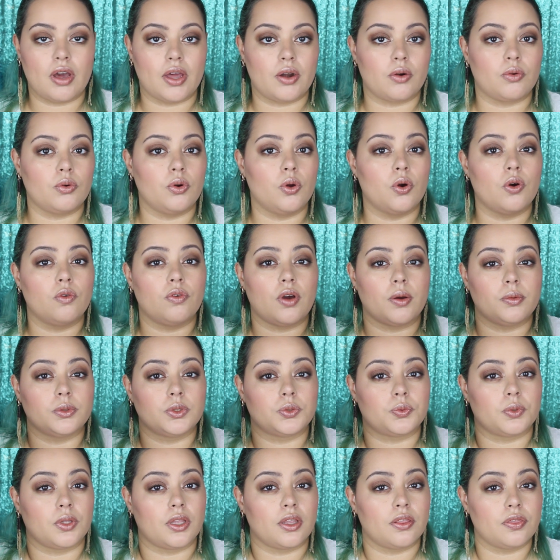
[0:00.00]
I don't know if I
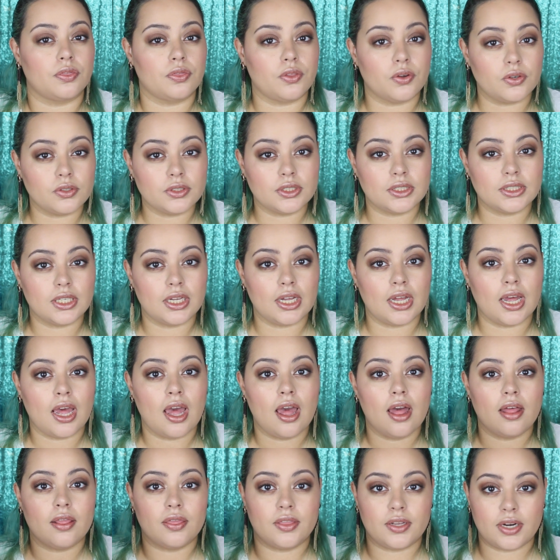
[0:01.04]
was really thirsty
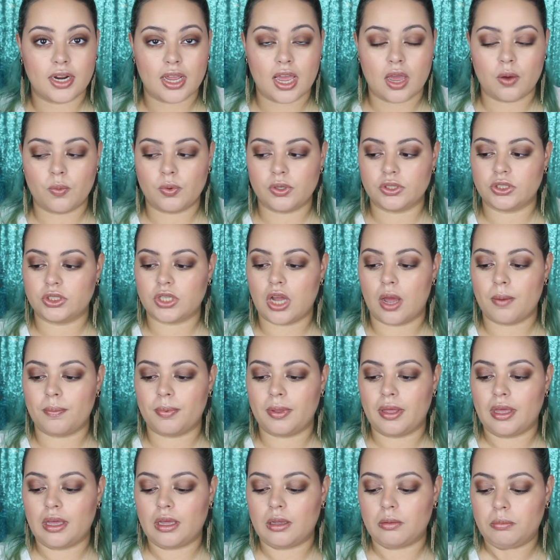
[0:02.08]
the day I went
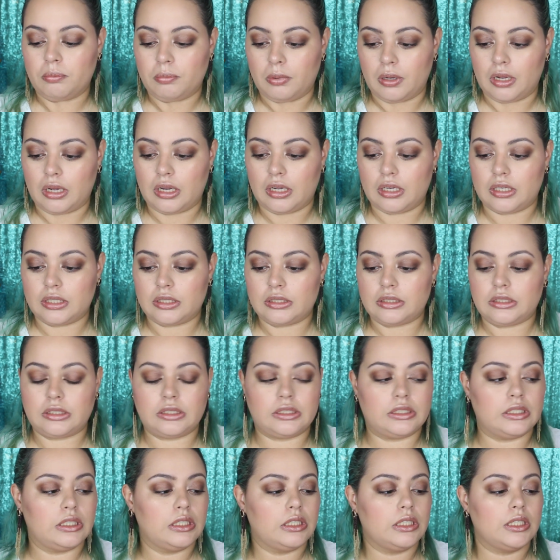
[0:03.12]
shopping,
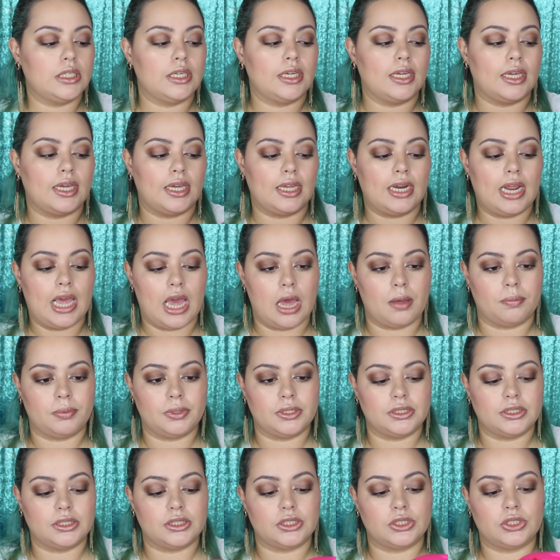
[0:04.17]
but it
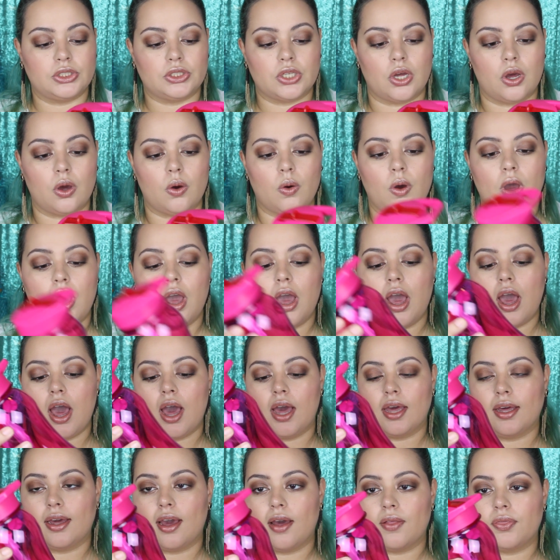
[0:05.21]
happened. So
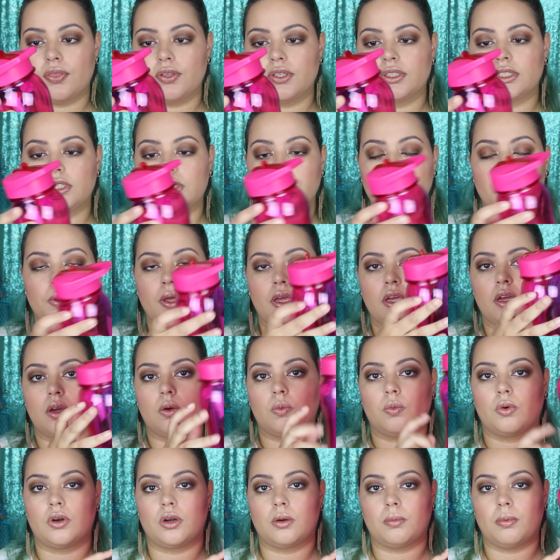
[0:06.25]
I got this pink
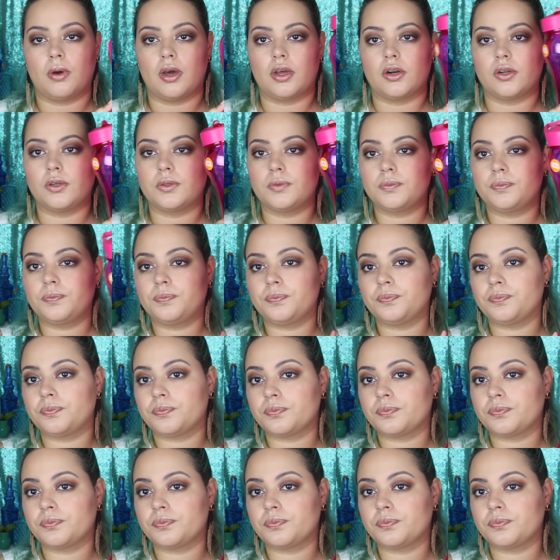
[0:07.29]
water bottle.